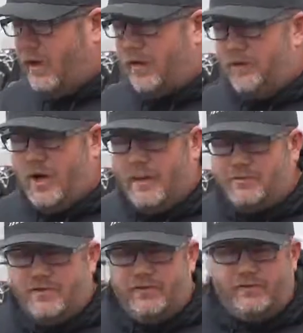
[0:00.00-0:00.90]
other
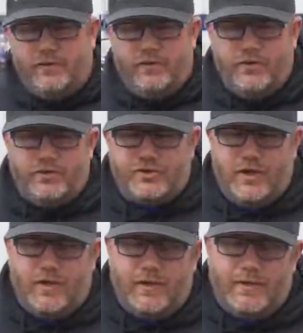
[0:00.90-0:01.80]
options. If your
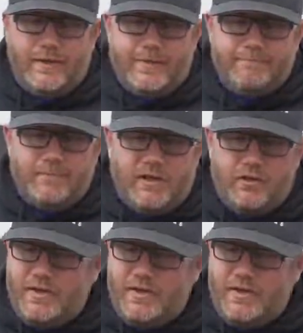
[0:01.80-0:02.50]
shock, you